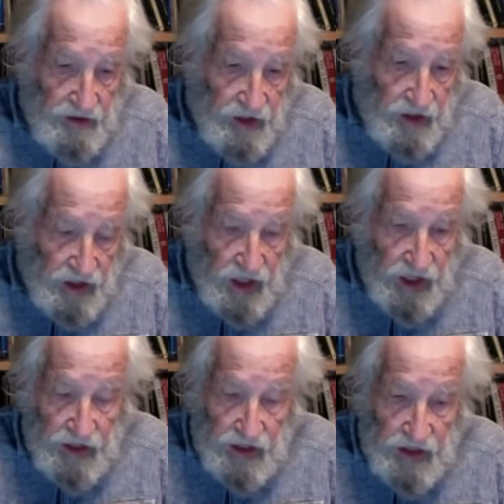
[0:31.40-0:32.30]

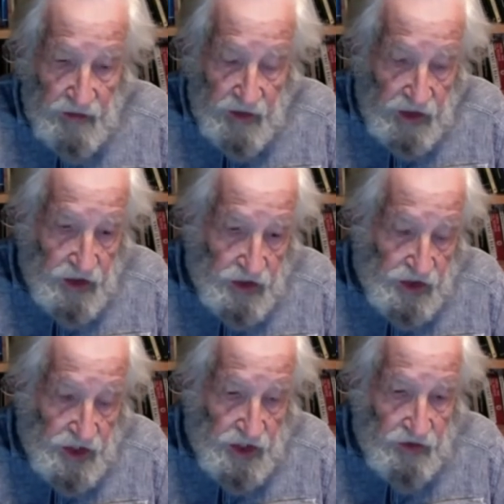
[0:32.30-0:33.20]
unlikely, but
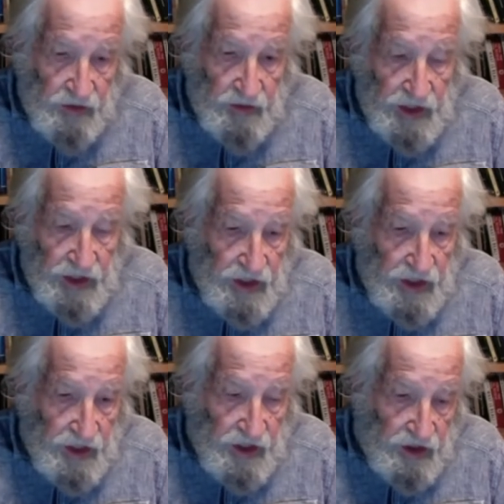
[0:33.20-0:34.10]
conceivably
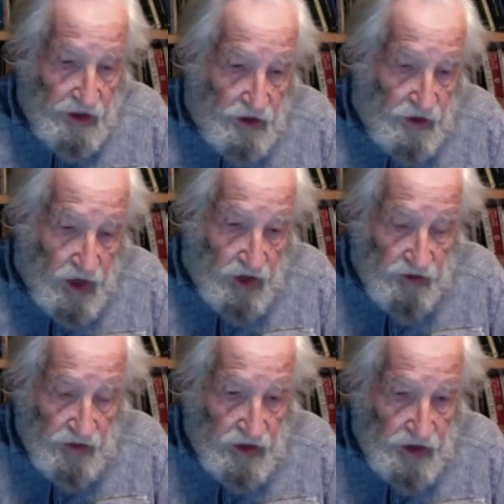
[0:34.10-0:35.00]
could drive
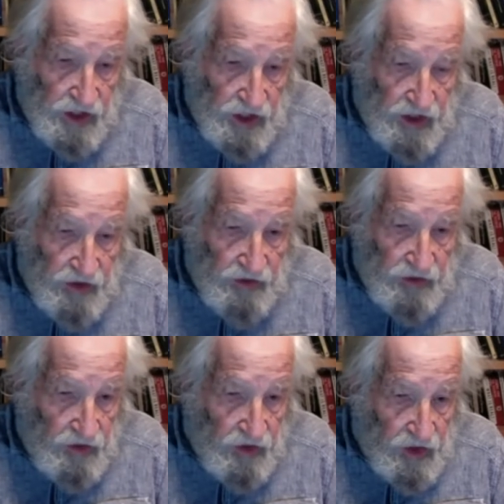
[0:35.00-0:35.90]
Russia out of
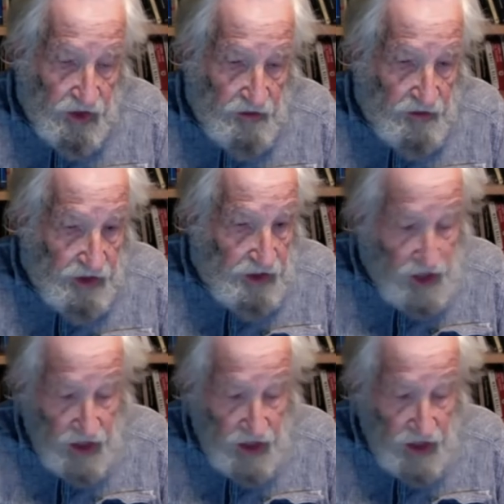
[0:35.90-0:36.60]
Ukraine, but they're not